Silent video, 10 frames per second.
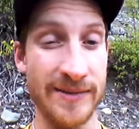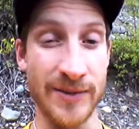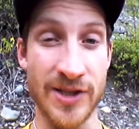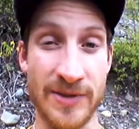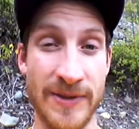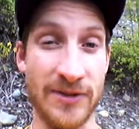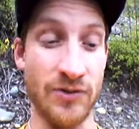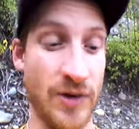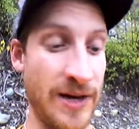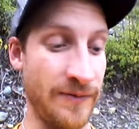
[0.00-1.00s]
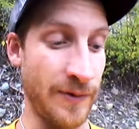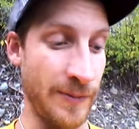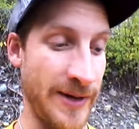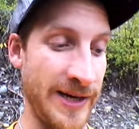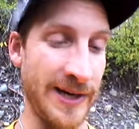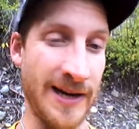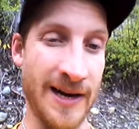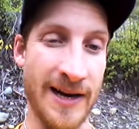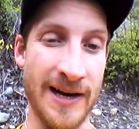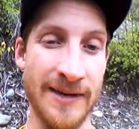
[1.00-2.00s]
which has been great for me.
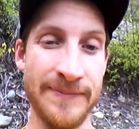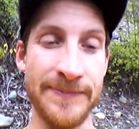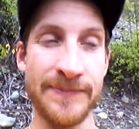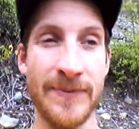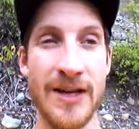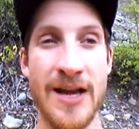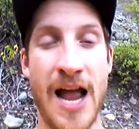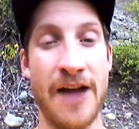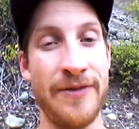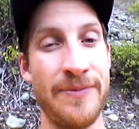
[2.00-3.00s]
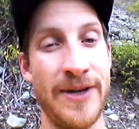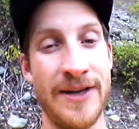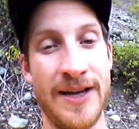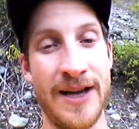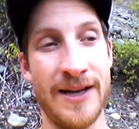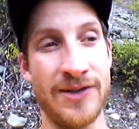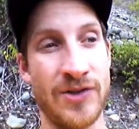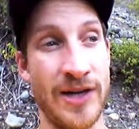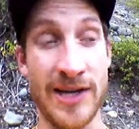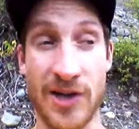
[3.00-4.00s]
Haven't been
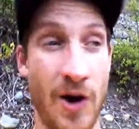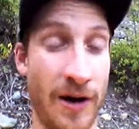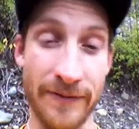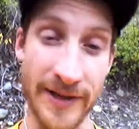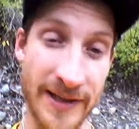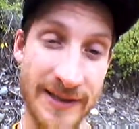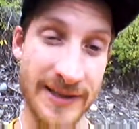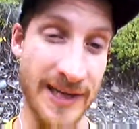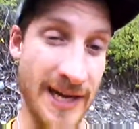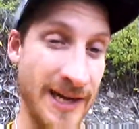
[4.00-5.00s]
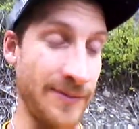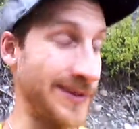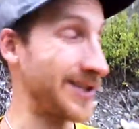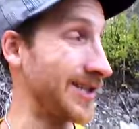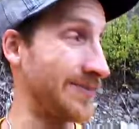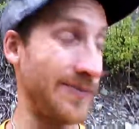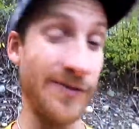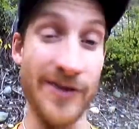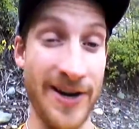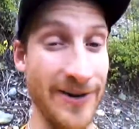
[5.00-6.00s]
drinking coffee today, which is
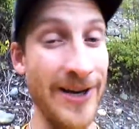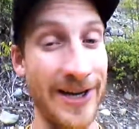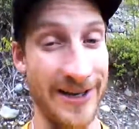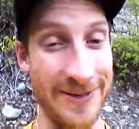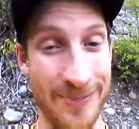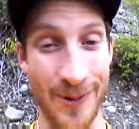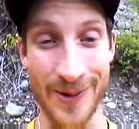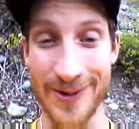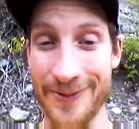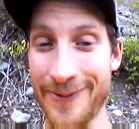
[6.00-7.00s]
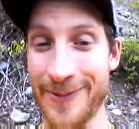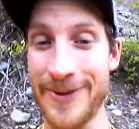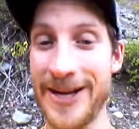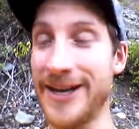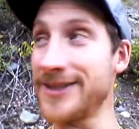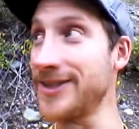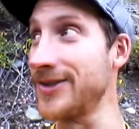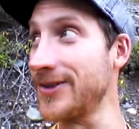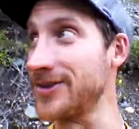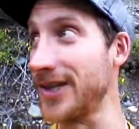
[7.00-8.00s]
very important for me, as it
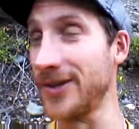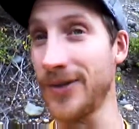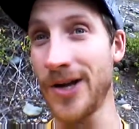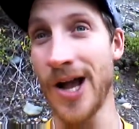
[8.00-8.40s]
turns out.